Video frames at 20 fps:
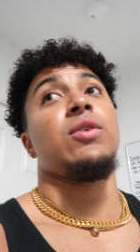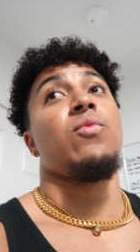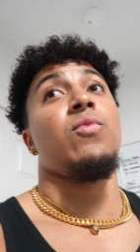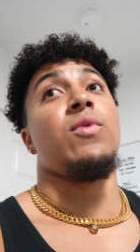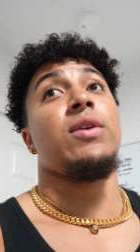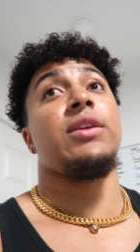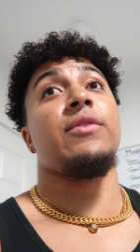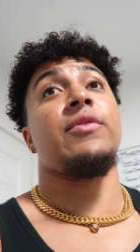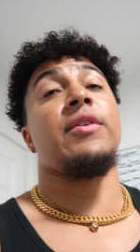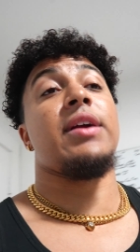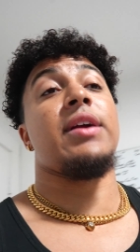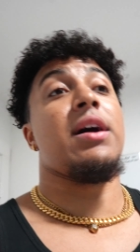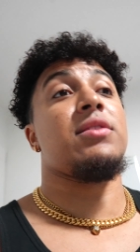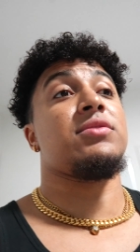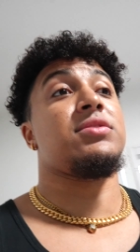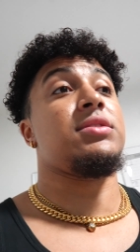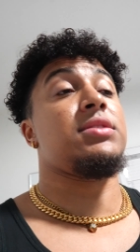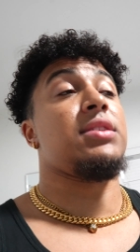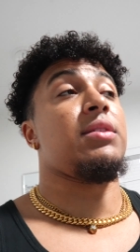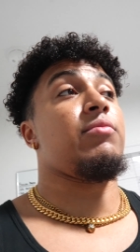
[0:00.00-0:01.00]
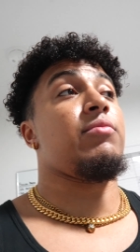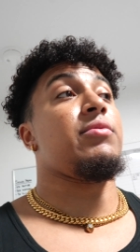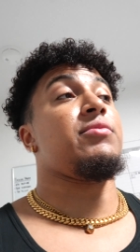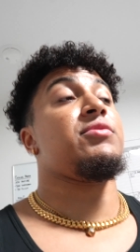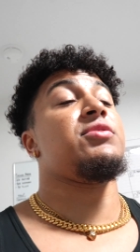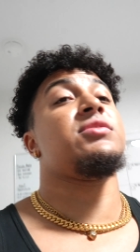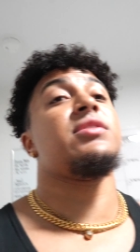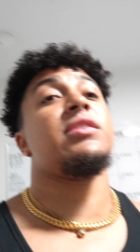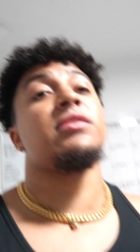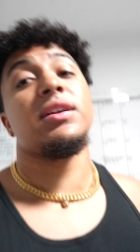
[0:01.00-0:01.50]
one of their houses, and we were
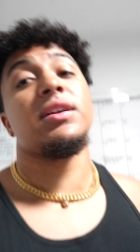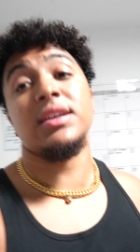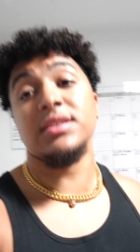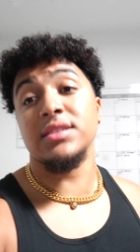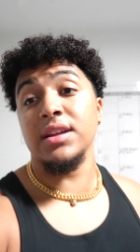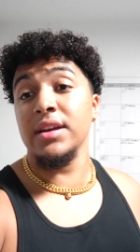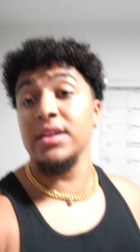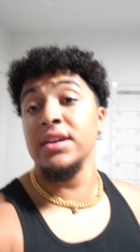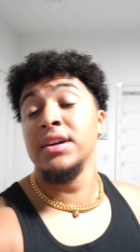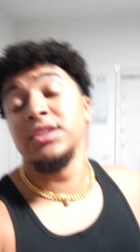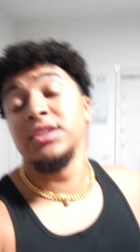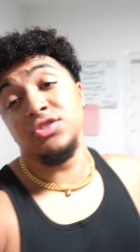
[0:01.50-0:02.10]
just there last night.